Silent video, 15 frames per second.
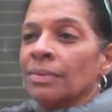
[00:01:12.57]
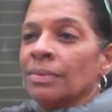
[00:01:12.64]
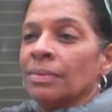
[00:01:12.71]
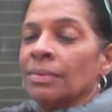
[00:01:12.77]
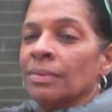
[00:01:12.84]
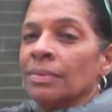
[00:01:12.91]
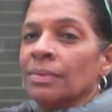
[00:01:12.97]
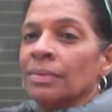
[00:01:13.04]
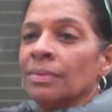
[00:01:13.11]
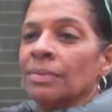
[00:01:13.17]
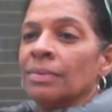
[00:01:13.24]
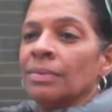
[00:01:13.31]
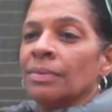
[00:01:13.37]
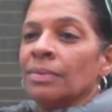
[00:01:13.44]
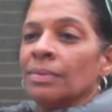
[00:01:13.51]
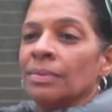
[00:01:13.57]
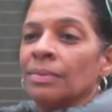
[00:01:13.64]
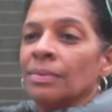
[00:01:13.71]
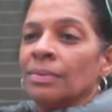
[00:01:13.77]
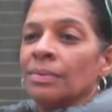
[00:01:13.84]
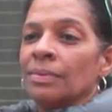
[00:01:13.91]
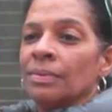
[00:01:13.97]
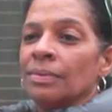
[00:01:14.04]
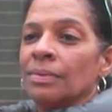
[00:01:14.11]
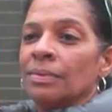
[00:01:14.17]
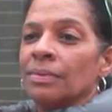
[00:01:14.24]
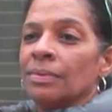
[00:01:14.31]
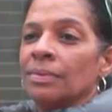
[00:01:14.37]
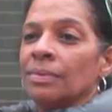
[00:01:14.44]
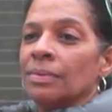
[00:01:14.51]

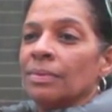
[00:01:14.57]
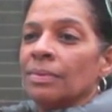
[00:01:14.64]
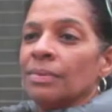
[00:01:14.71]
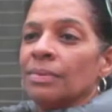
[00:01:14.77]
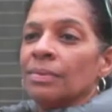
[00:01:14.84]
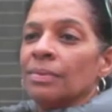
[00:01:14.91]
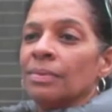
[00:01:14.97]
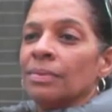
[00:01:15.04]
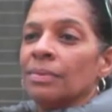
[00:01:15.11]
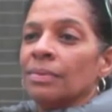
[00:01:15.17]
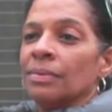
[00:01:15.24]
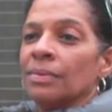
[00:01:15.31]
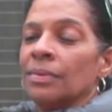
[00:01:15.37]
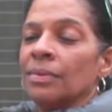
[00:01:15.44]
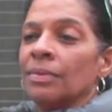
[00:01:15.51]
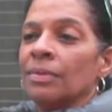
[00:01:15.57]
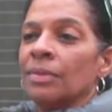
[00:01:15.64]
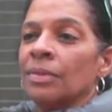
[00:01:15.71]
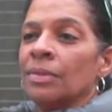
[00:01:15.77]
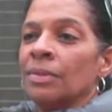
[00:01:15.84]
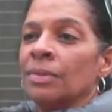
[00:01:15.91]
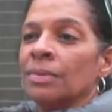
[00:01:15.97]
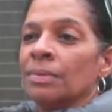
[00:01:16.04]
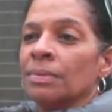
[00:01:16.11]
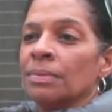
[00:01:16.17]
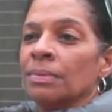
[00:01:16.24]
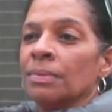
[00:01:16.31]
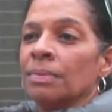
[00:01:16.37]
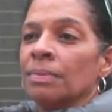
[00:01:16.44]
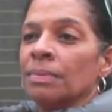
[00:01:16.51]

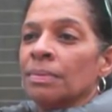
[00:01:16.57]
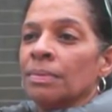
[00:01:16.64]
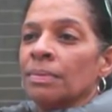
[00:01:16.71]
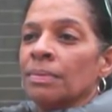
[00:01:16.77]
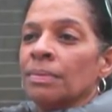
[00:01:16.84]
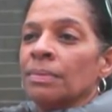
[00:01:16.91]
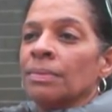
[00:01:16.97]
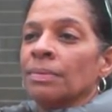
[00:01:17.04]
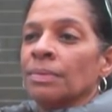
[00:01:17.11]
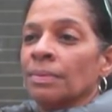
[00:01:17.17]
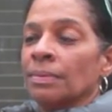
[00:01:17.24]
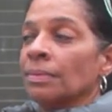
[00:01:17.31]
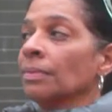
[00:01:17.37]
[no speech]